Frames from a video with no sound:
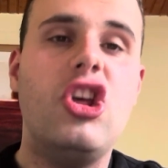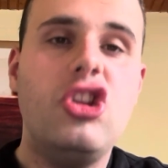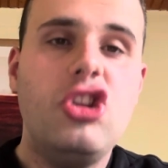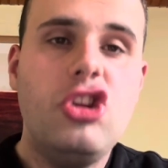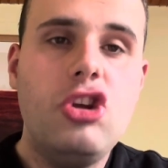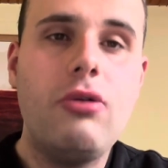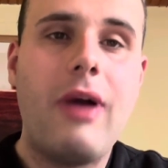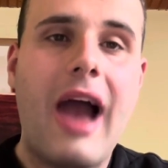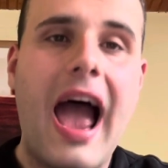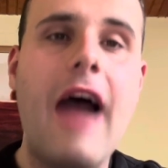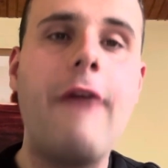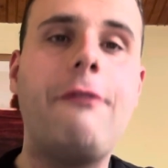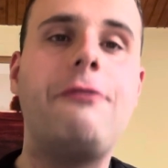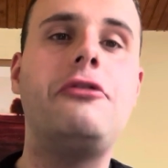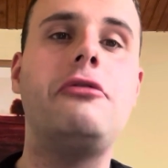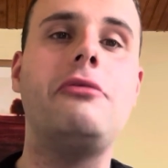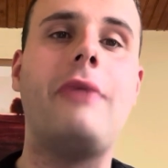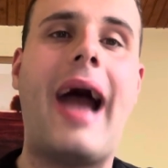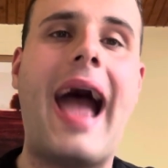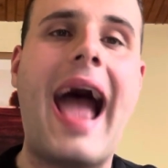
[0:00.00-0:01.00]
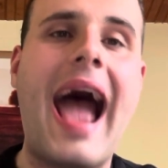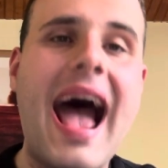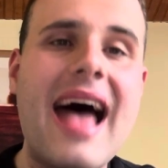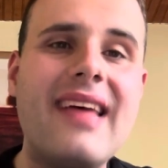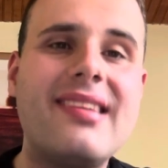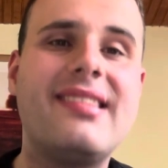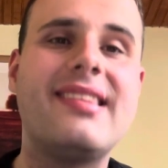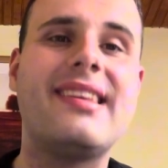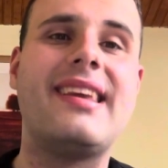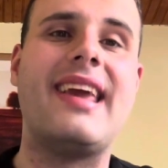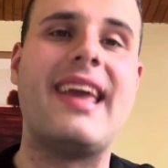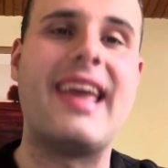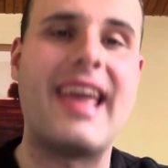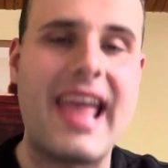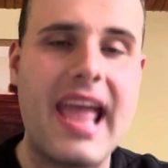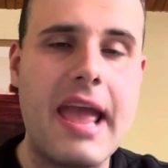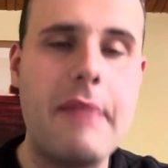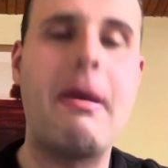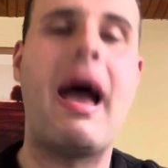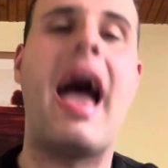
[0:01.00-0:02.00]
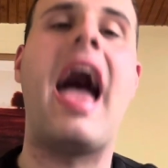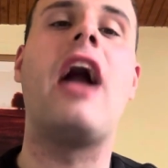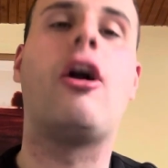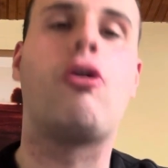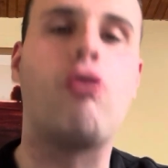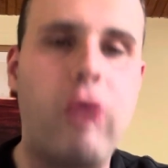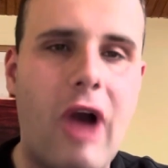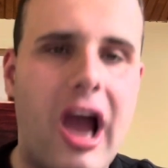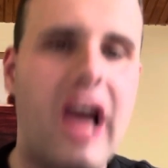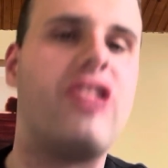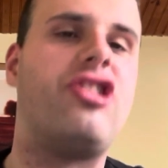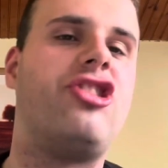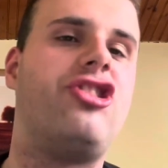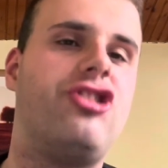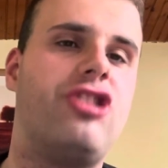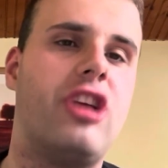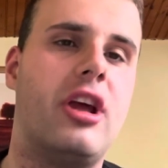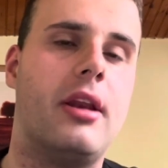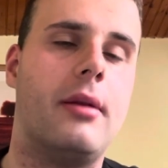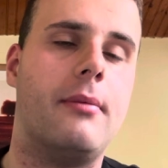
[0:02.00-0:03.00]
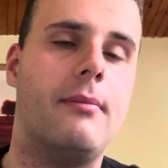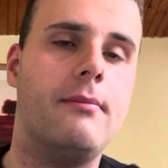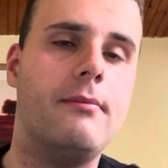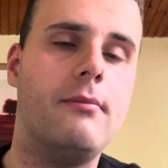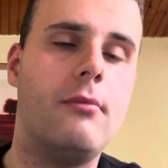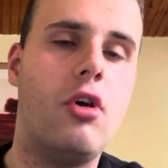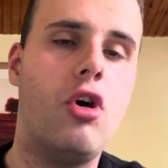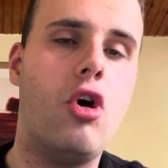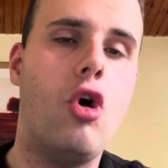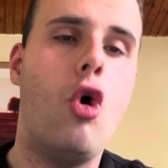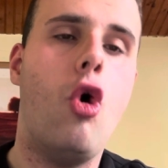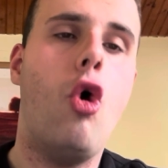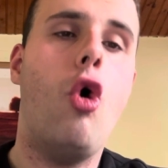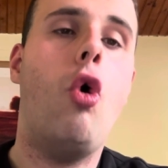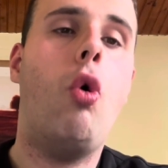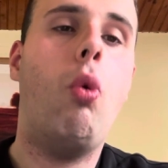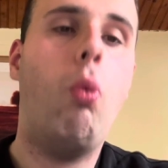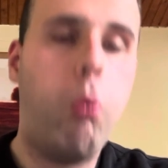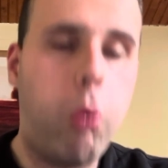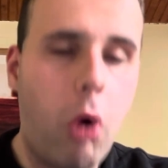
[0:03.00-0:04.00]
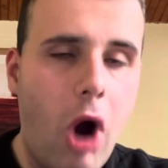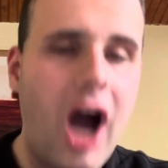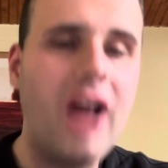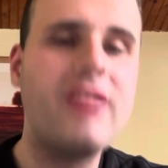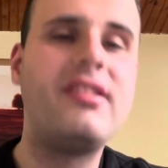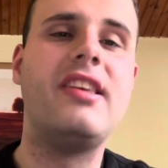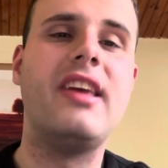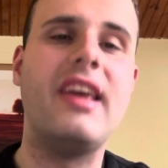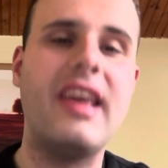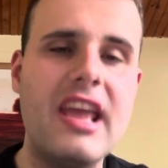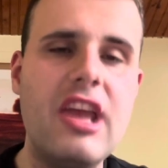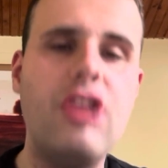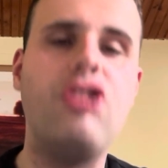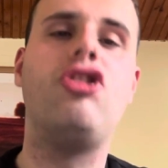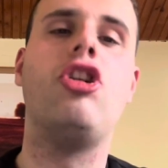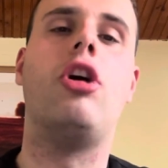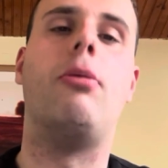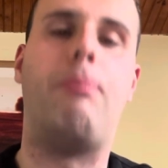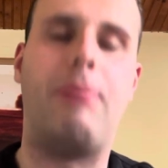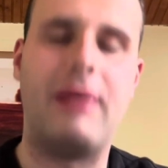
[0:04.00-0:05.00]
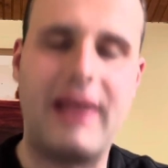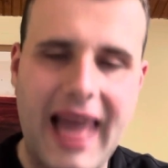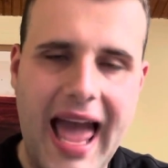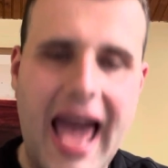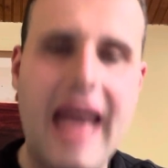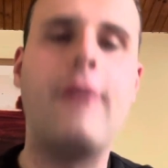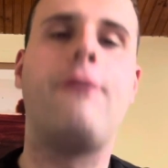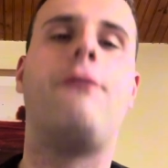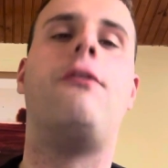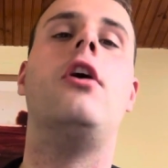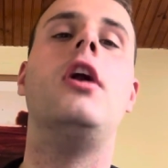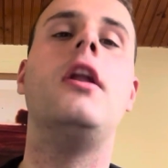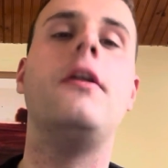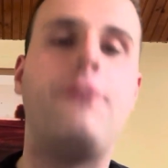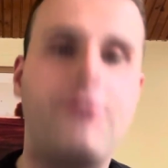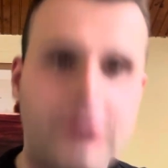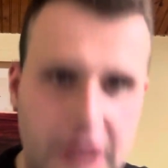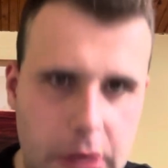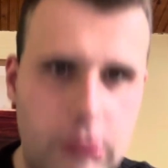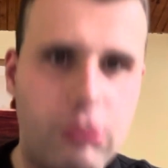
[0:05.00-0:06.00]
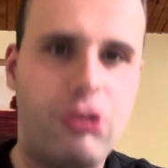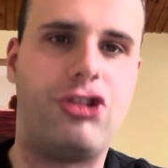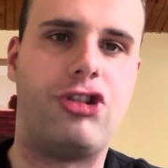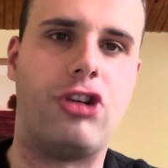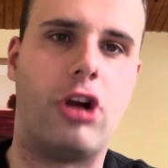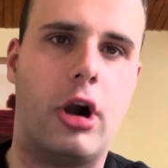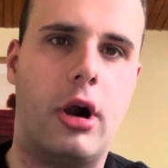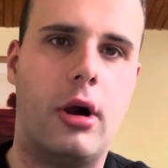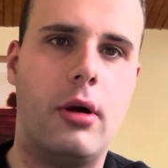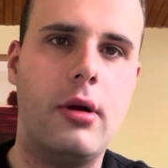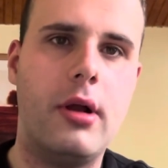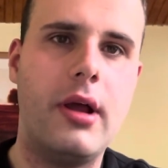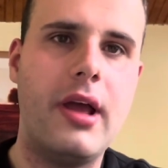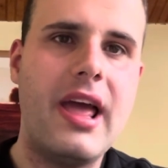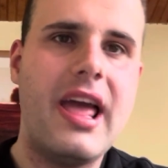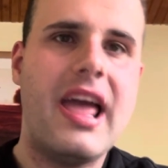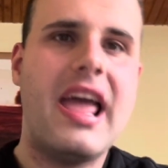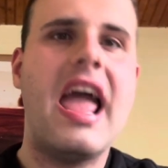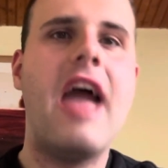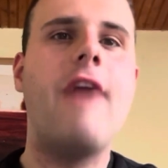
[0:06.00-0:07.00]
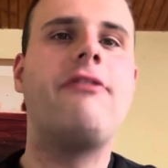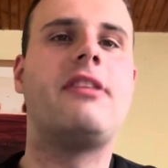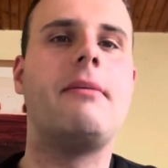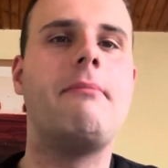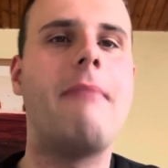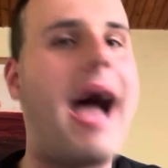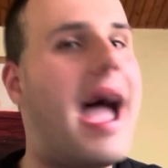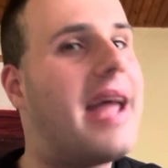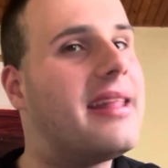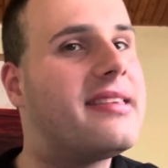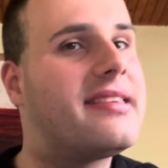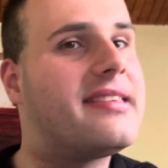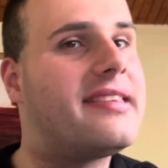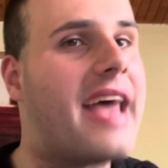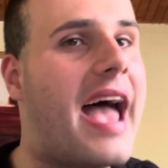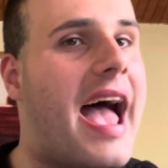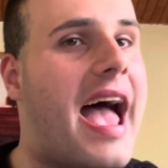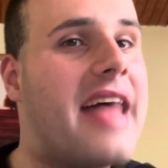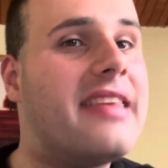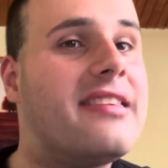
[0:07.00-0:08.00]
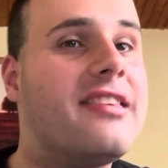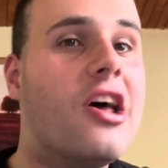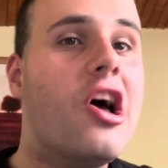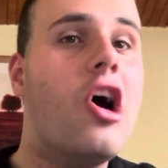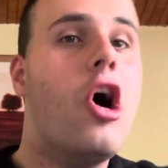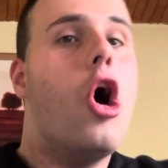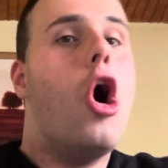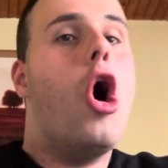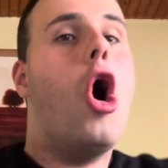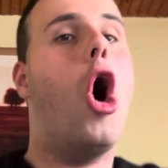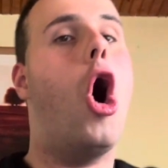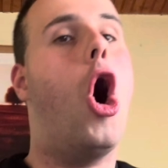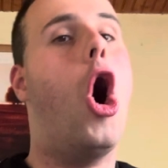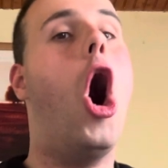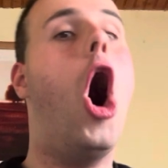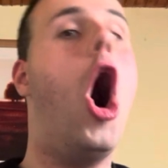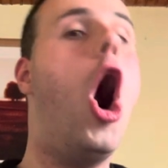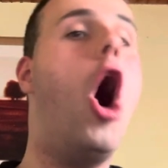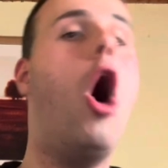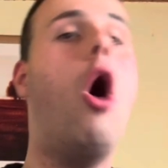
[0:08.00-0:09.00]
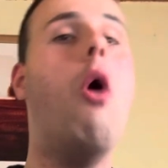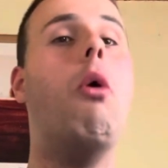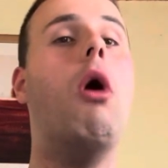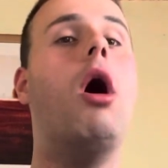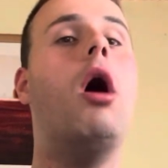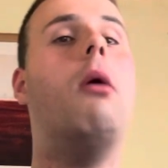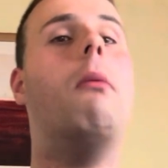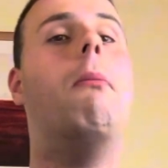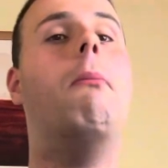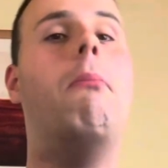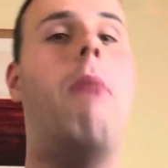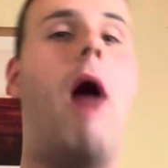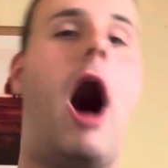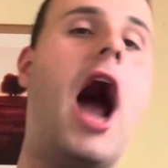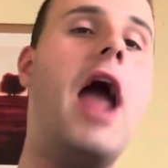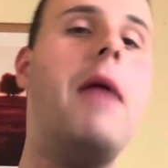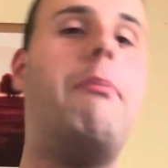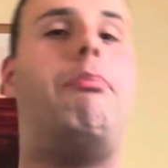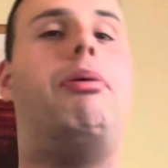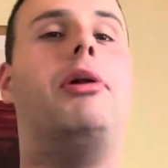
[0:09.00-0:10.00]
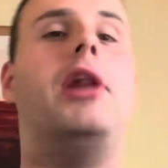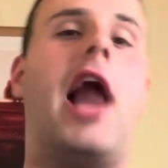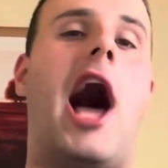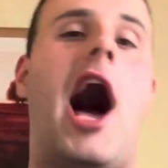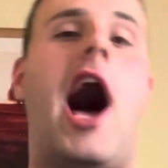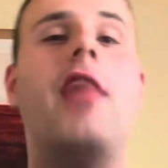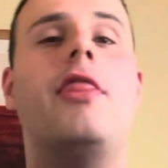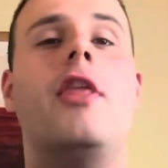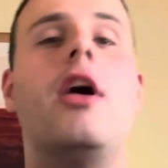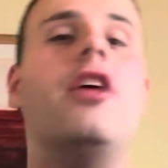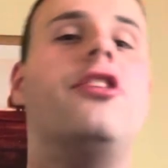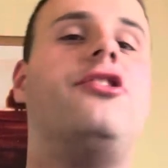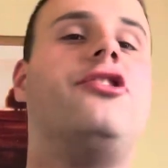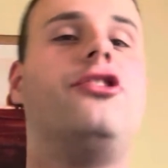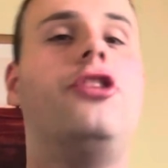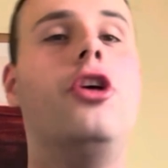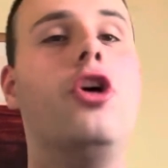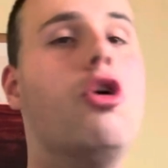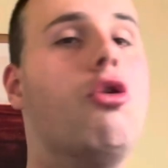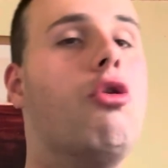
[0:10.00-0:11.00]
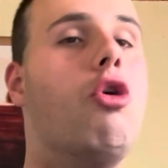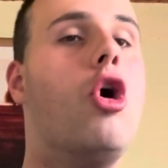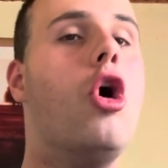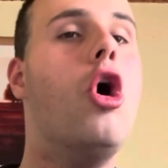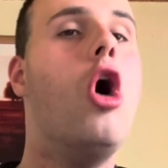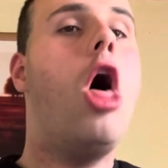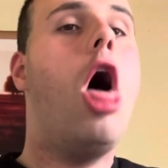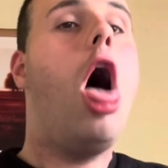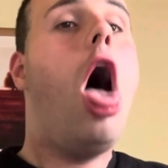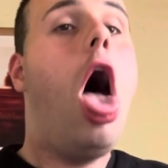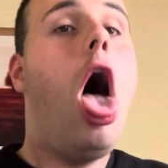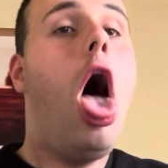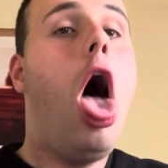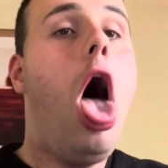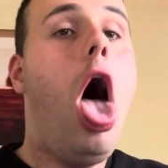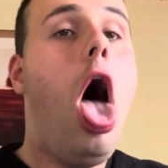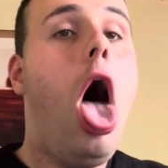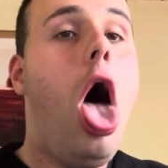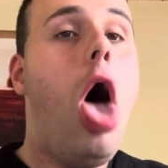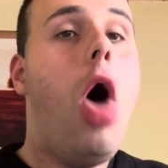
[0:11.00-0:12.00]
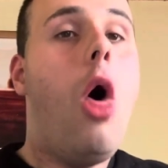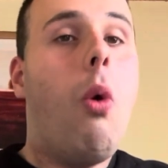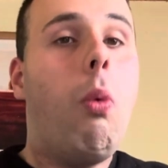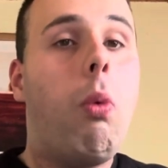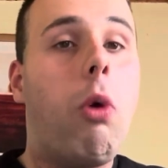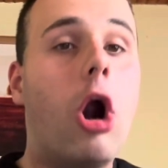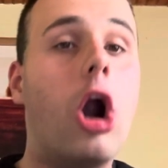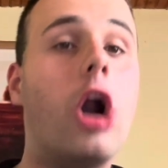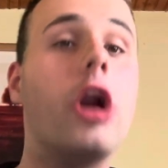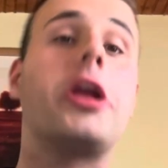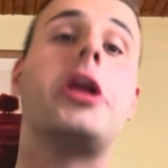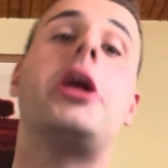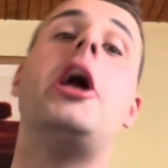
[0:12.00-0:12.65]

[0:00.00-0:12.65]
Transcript: you have to ask him a question. What is your plan for the future? If the man says, oh, my plan is to work